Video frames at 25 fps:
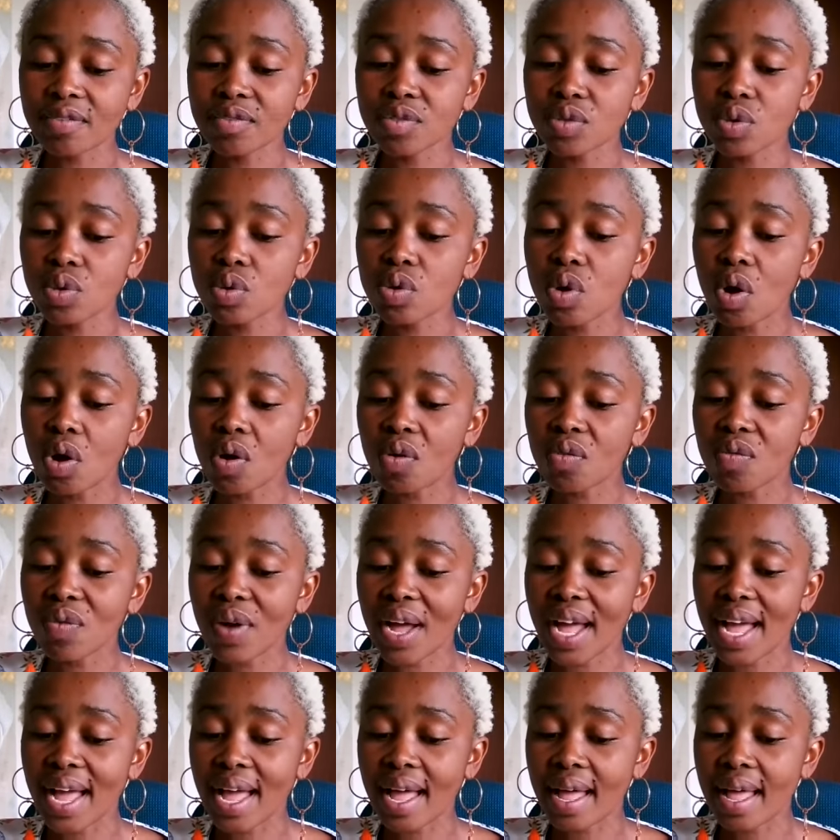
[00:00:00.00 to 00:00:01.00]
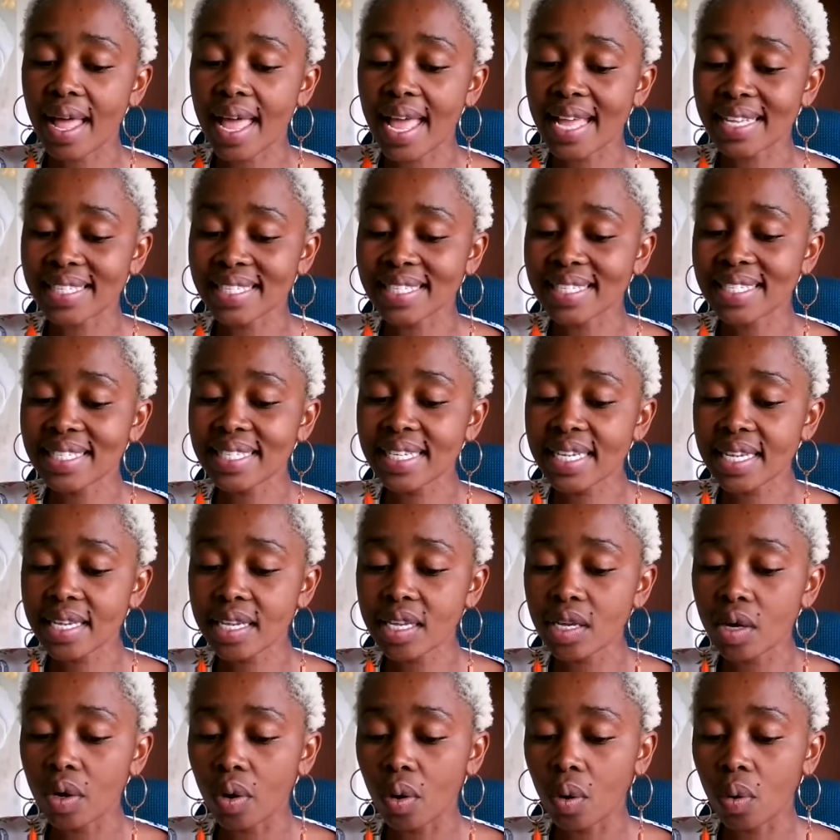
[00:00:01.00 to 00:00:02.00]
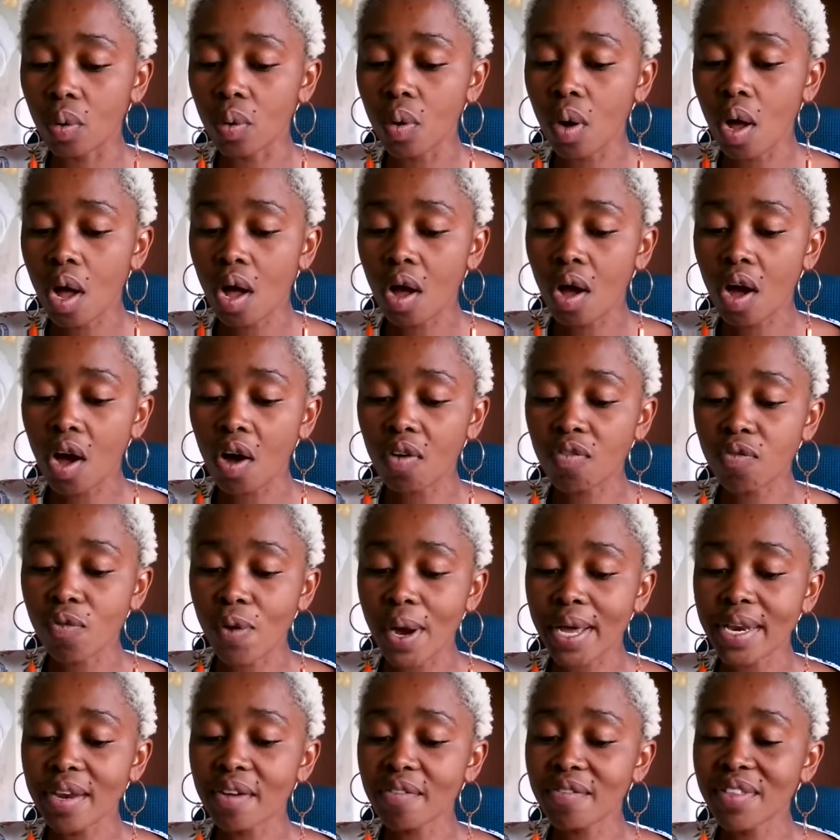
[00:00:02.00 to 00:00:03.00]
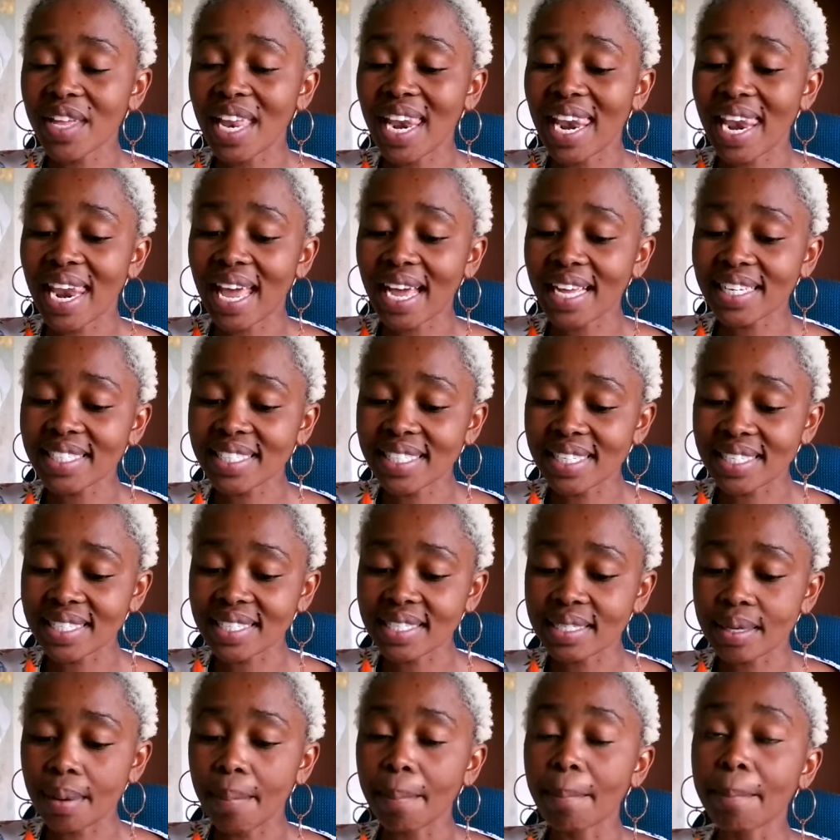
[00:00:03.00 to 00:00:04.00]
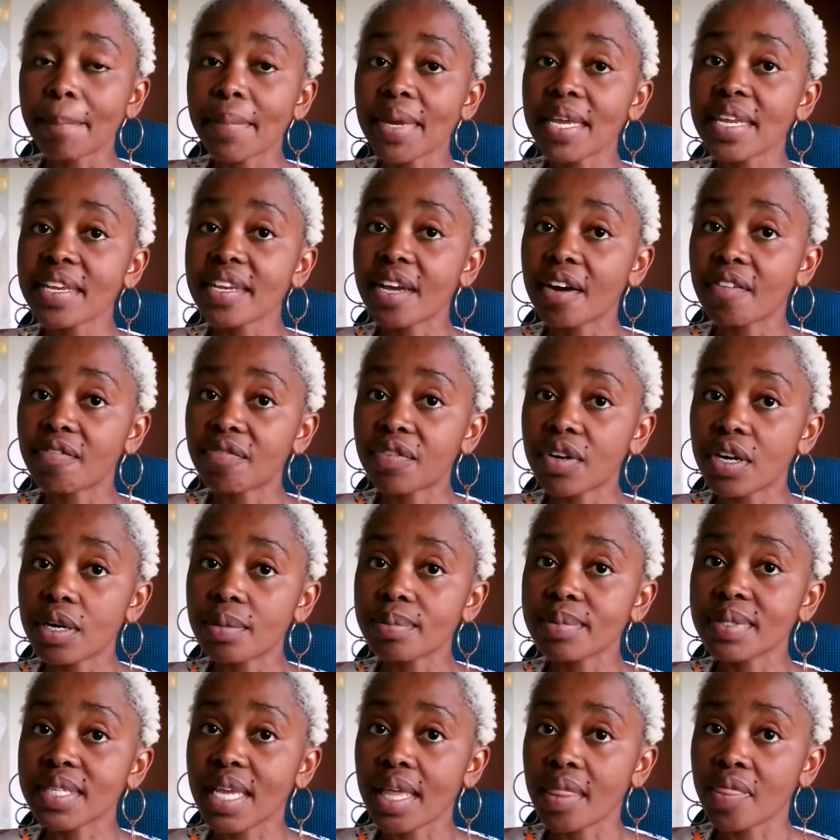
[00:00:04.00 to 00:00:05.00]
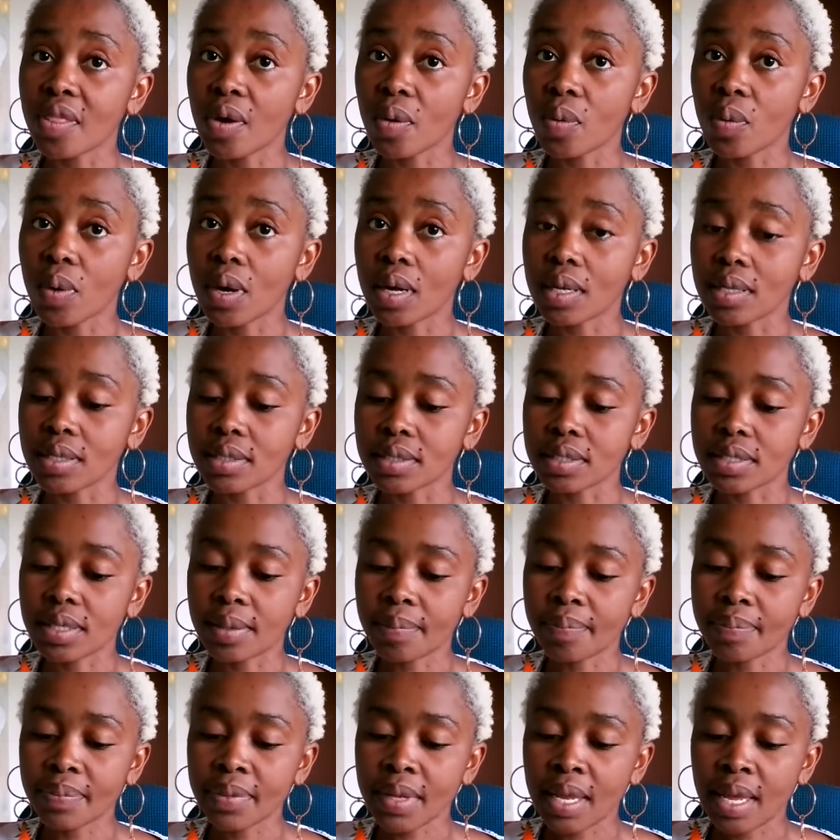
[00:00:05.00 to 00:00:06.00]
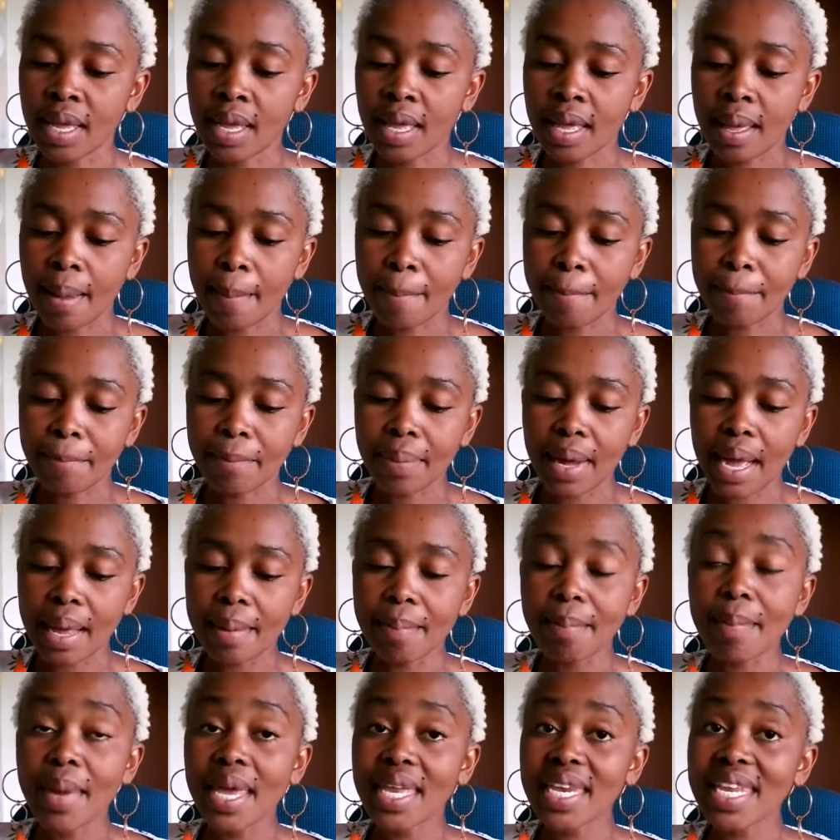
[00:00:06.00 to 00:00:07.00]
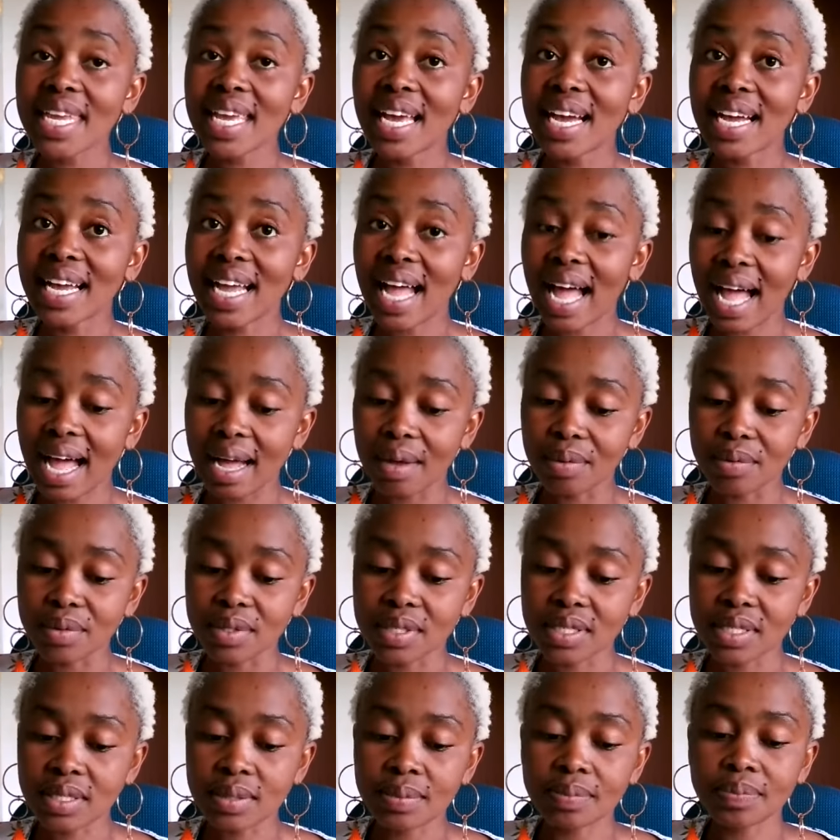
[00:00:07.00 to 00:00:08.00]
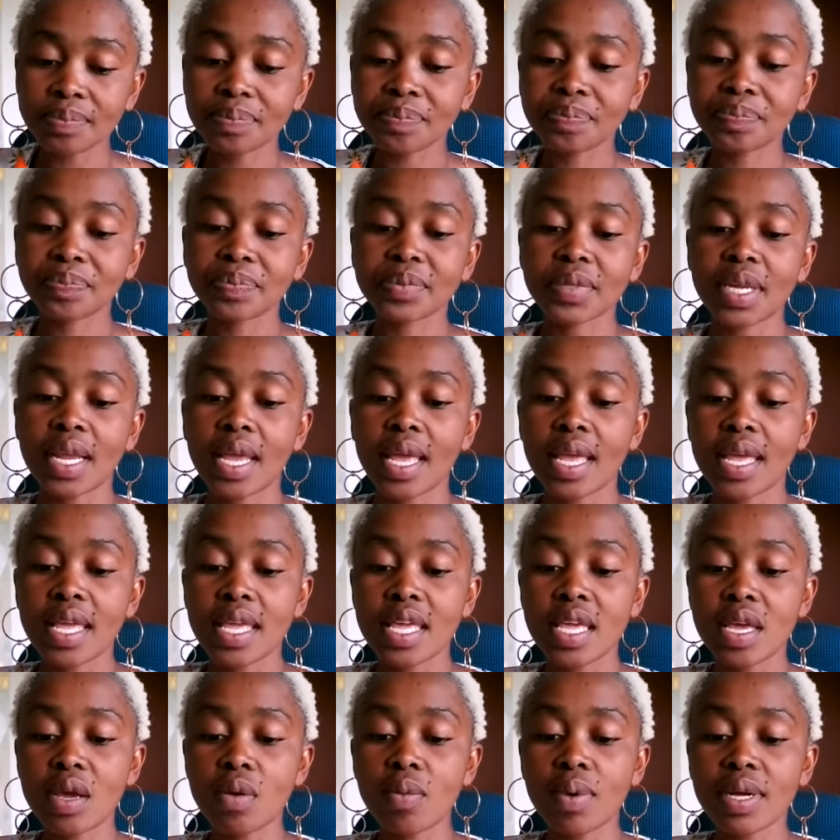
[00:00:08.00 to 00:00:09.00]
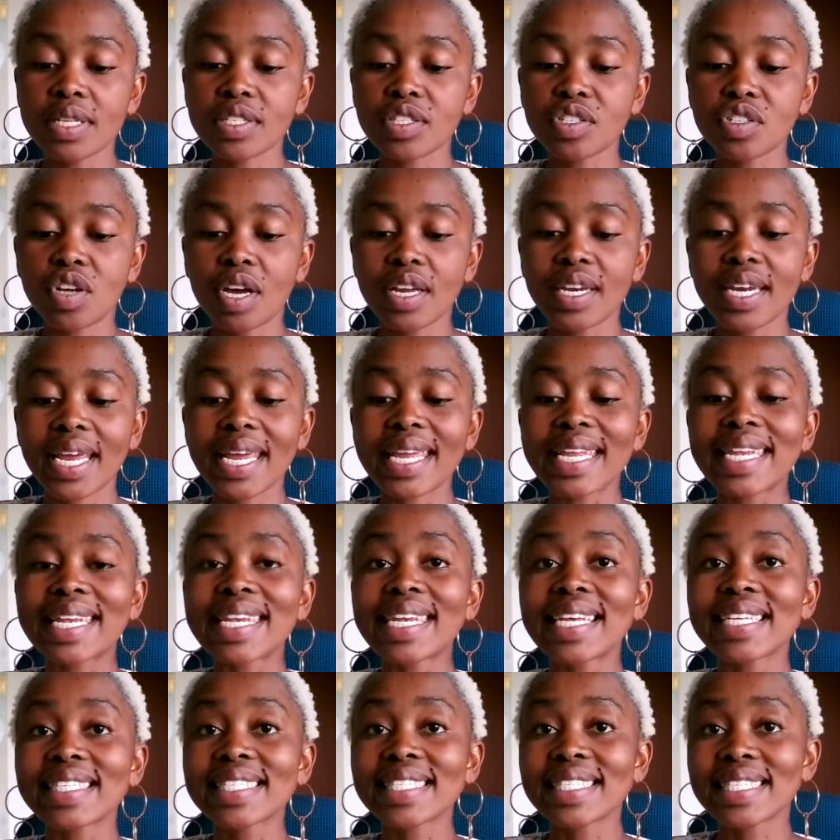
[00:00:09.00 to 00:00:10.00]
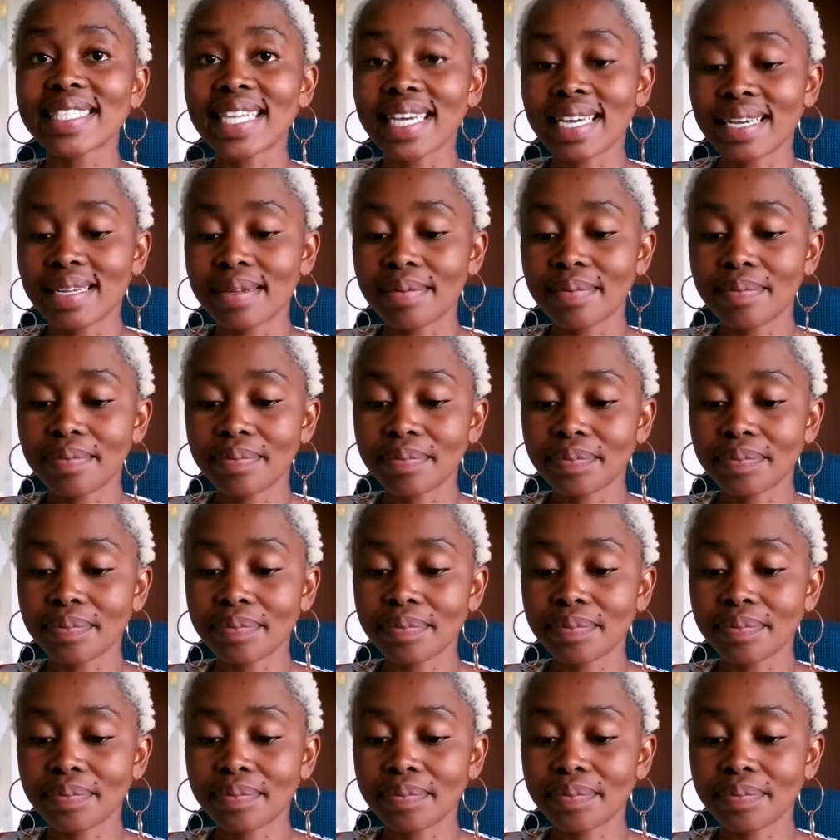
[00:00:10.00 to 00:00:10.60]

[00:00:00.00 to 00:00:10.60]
took over as CEO of one of the largest media firms in the world. By many accounts, he was not a listener